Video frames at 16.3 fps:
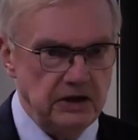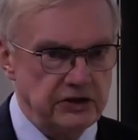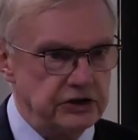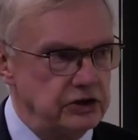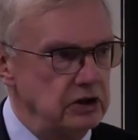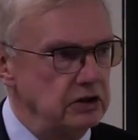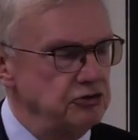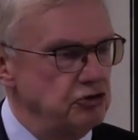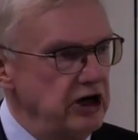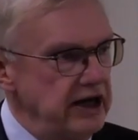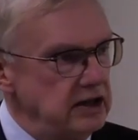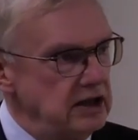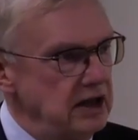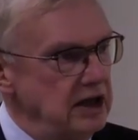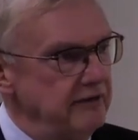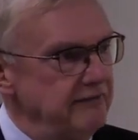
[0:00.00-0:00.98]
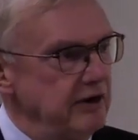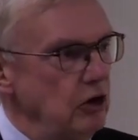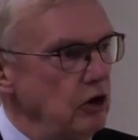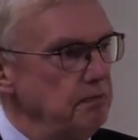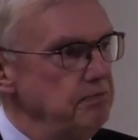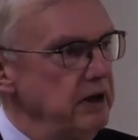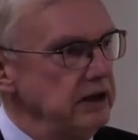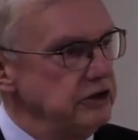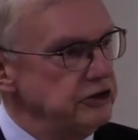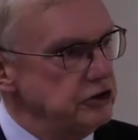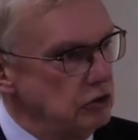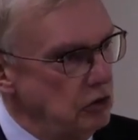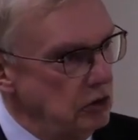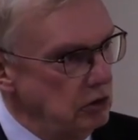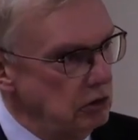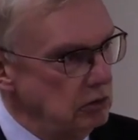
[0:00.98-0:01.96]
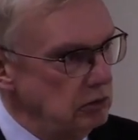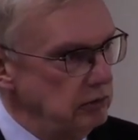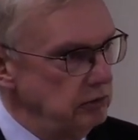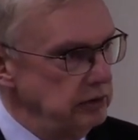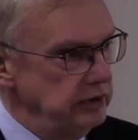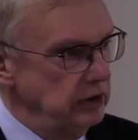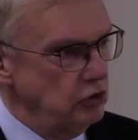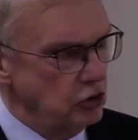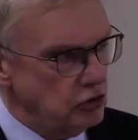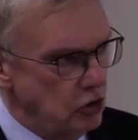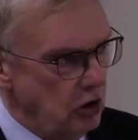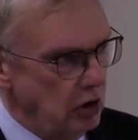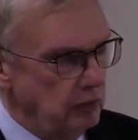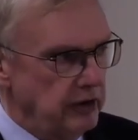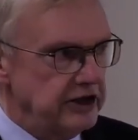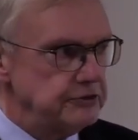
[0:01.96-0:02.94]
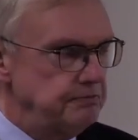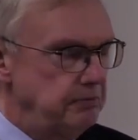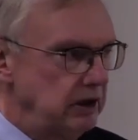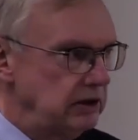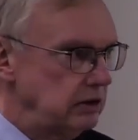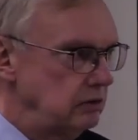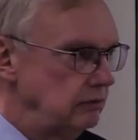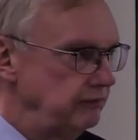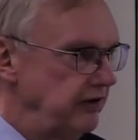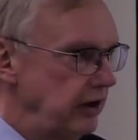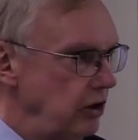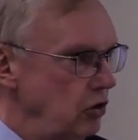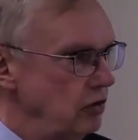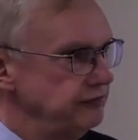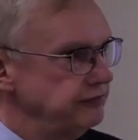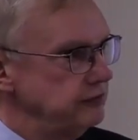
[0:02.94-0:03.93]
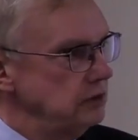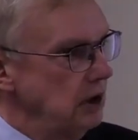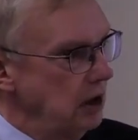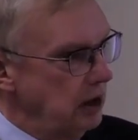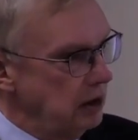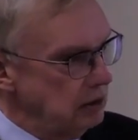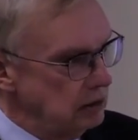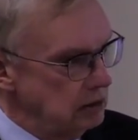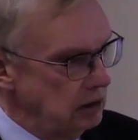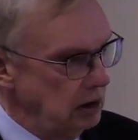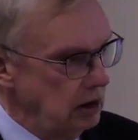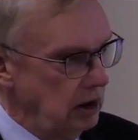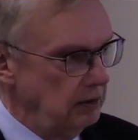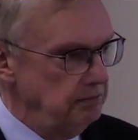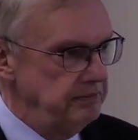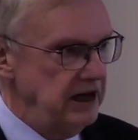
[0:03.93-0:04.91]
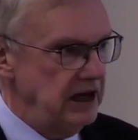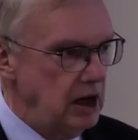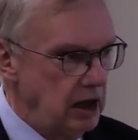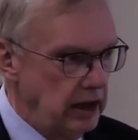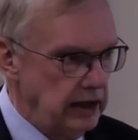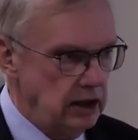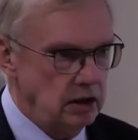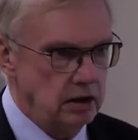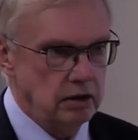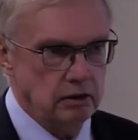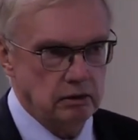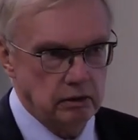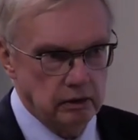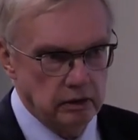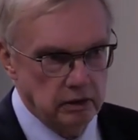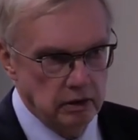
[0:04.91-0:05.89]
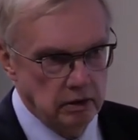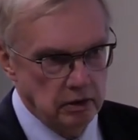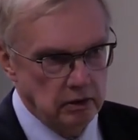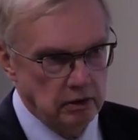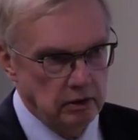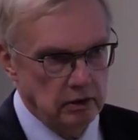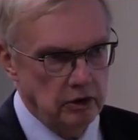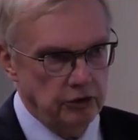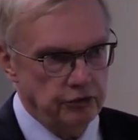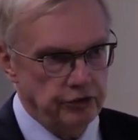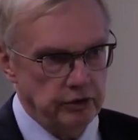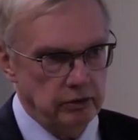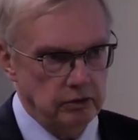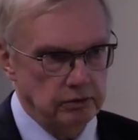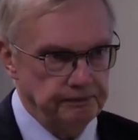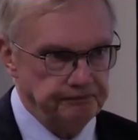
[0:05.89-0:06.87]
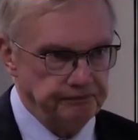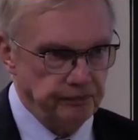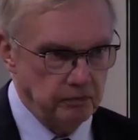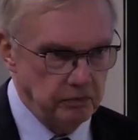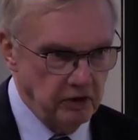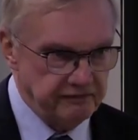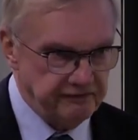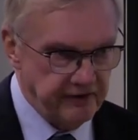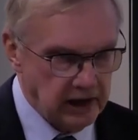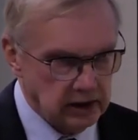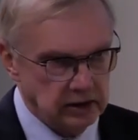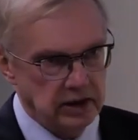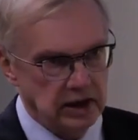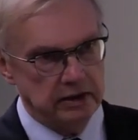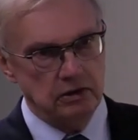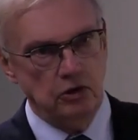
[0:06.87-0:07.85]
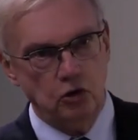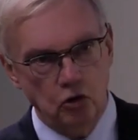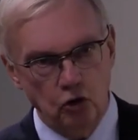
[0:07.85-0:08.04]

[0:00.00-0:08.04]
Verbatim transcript: these treaty developments, all, not always, but very often are, are behind the the fact that the